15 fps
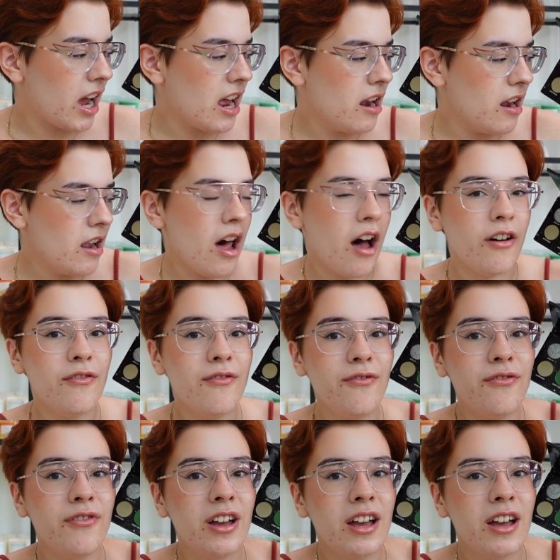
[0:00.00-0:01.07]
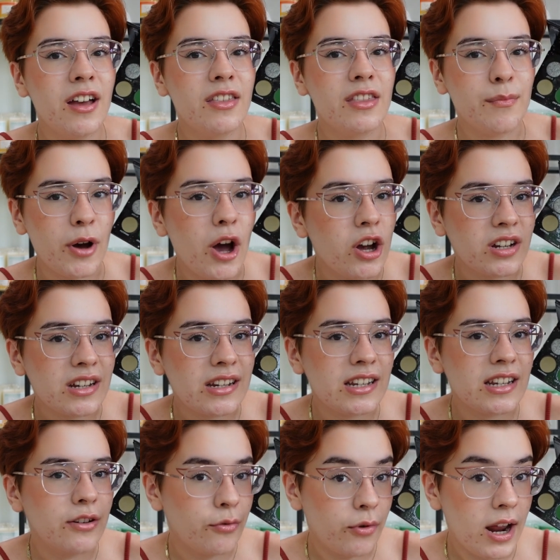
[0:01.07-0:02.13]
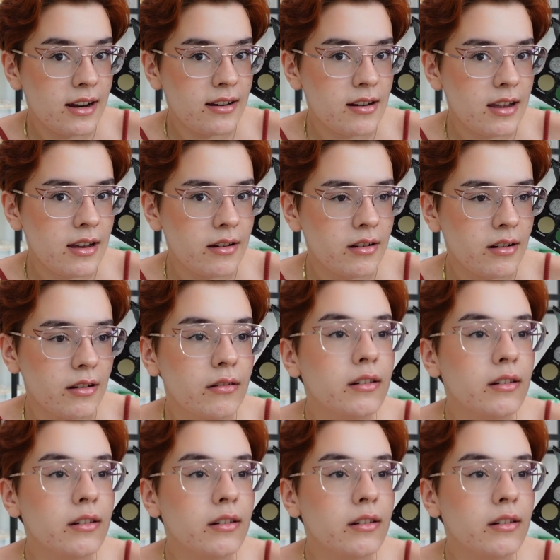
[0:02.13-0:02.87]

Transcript: I love the burgundy and red in here.